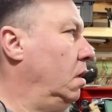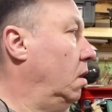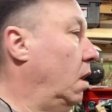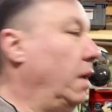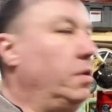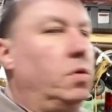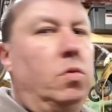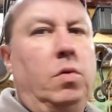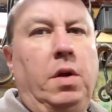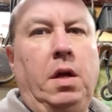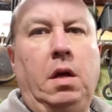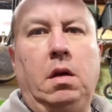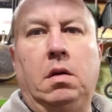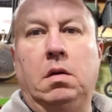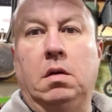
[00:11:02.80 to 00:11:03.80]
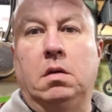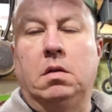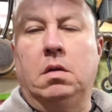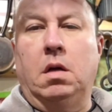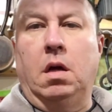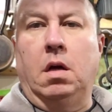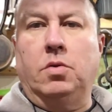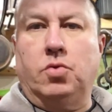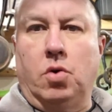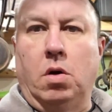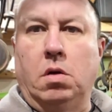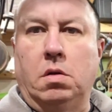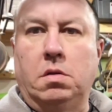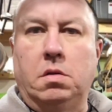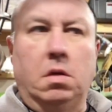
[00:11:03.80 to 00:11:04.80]
I do need
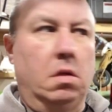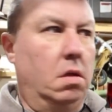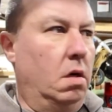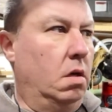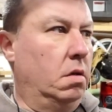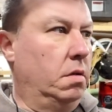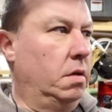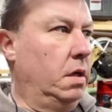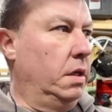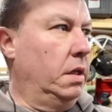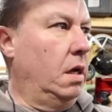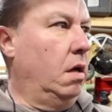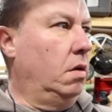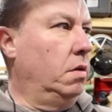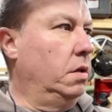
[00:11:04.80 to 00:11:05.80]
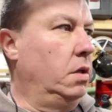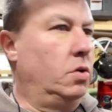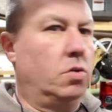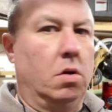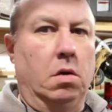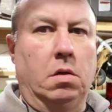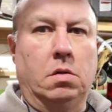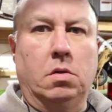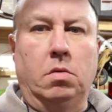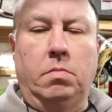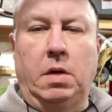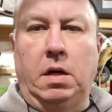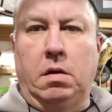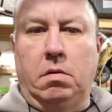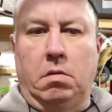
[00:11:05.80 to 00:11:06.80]
trunks. They all need trunks. So my
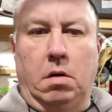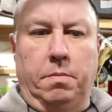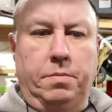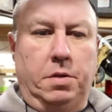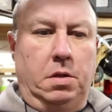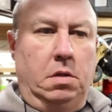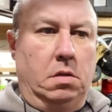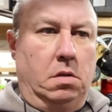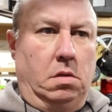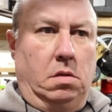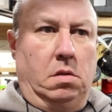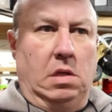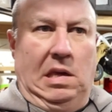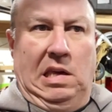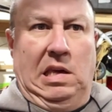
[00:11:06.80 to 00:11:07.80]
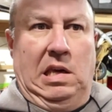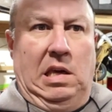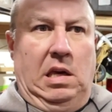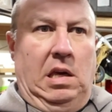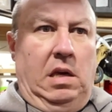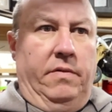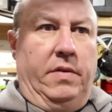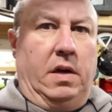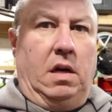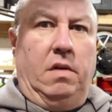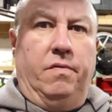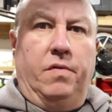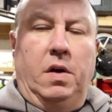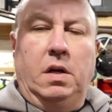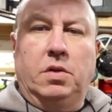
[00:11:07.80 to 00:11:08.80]
other option is if I can't
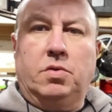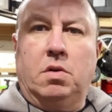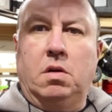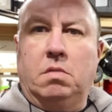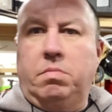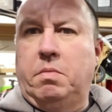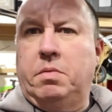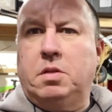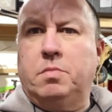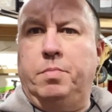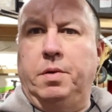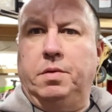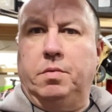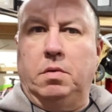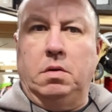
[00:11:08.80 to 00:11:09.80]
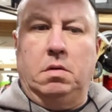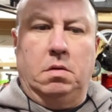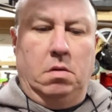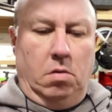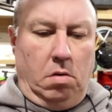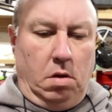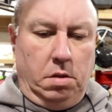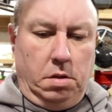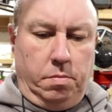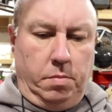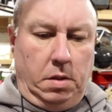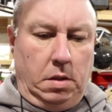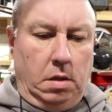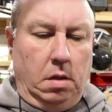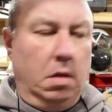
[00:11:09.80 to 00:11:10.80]
find a trunk, maybe I'll just build one, or I'll just
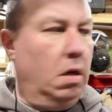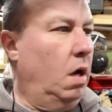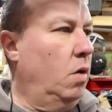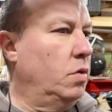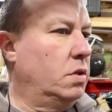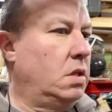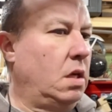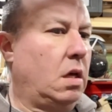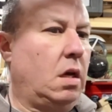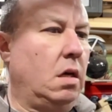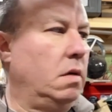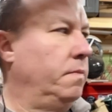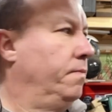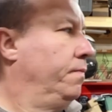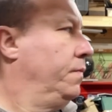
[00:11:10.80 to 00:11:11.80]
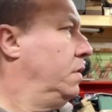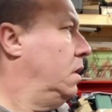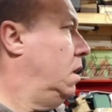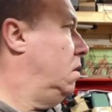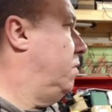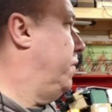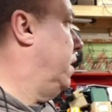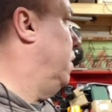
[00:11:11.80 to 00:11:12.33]
build a. I was thinking, I don't know if I can